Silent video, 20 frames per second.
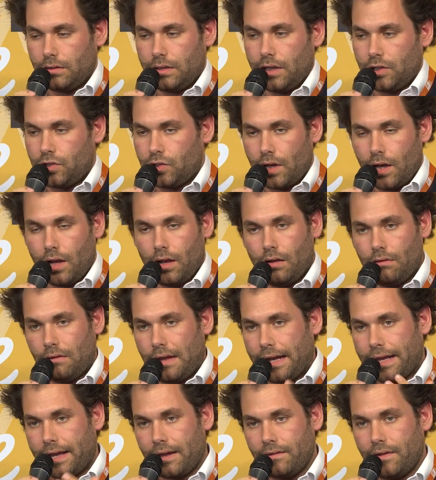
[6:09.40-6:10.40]
DHL,
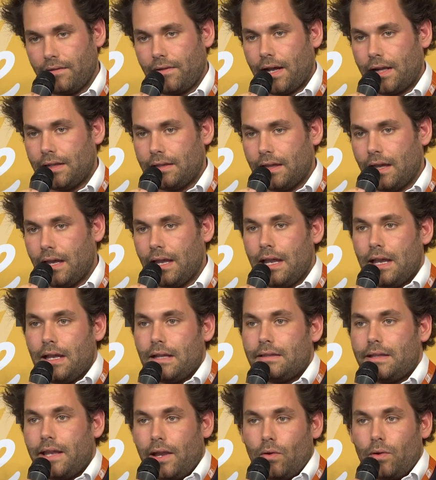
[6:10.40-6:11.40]
LKW Walter,
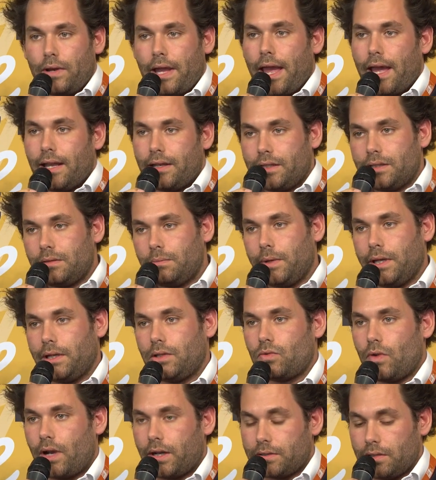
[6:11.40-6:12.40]
they only had these big
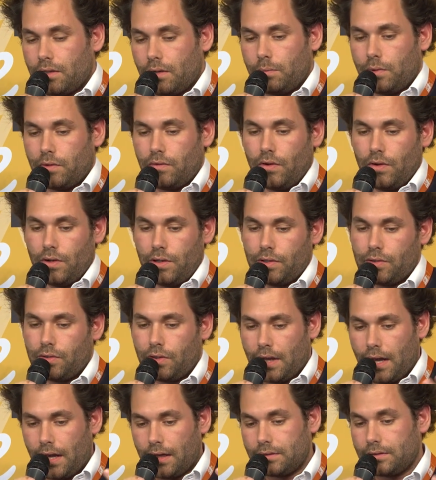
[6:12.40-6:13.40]
trucks in the portfolio. So
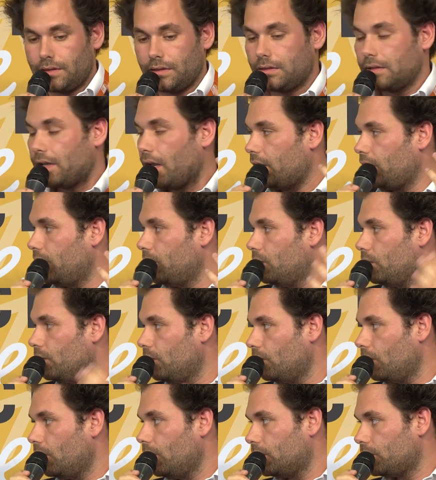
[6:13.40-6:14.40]
they asked us, can you
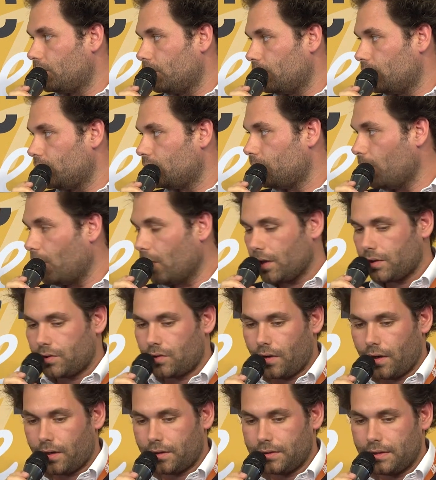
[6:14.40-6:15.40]
do also smaller
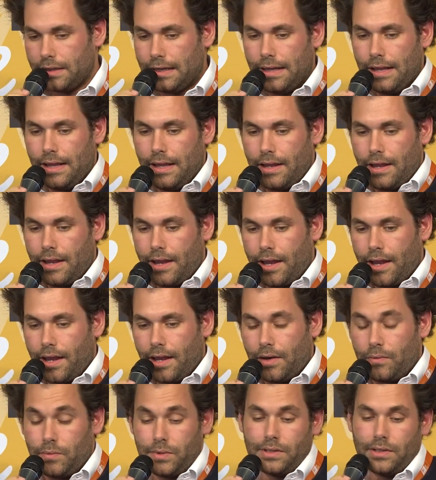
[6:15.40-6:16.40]
trucks?
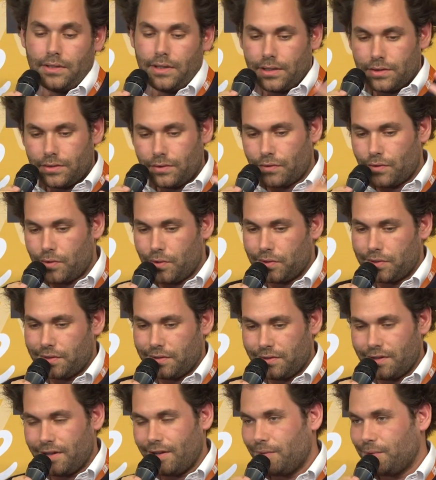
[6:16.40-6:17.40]
And we said, yes, of
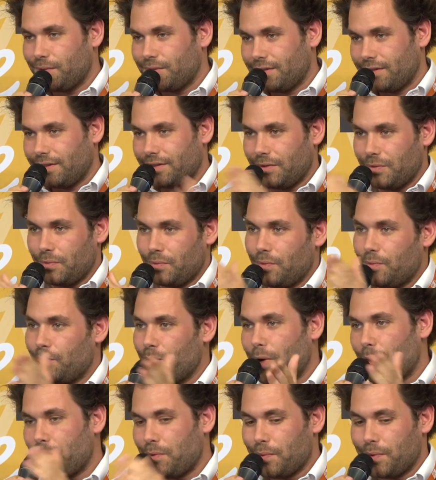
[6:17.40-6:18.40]
course. It was
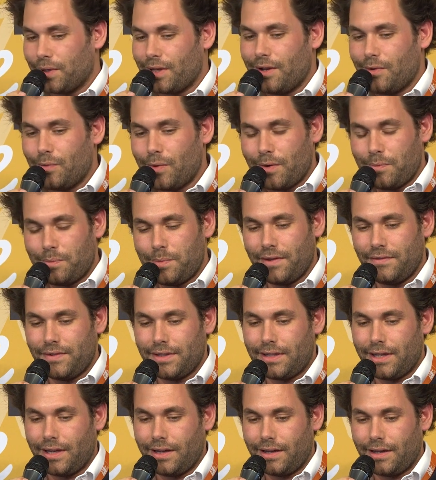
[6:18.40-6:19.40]
when we were
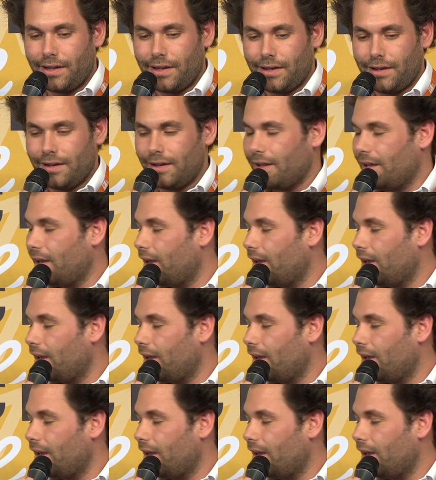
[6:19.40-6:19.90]
pivoting, and